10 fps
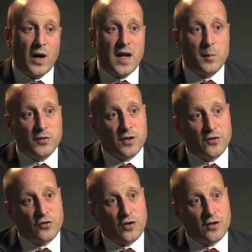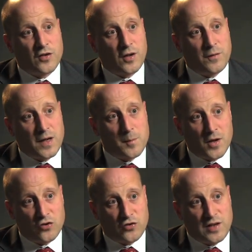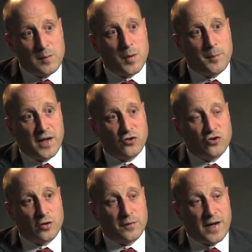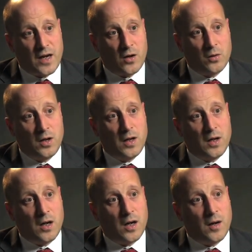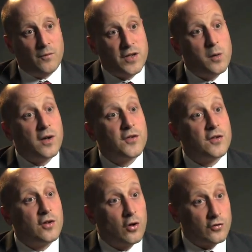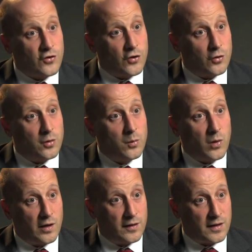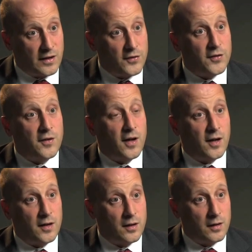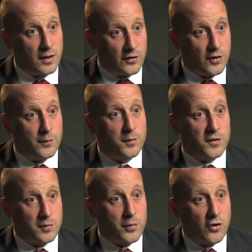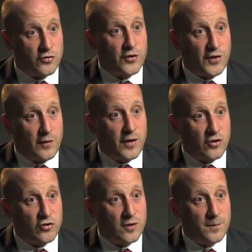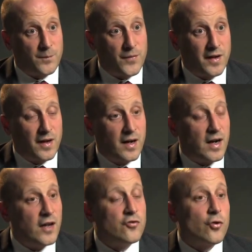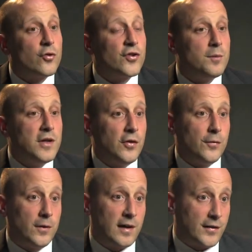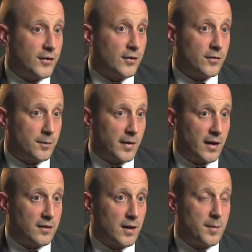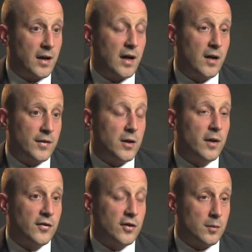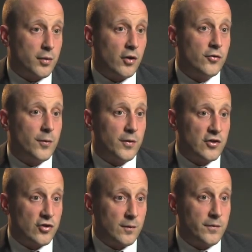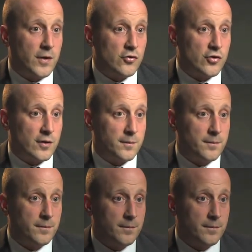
we're able to construct, I think, a much deeper picture of how uh, the US has got to where it is today in terms of its approach to South Asia, and draw some useful lessons from that about how the US could approach the region in future.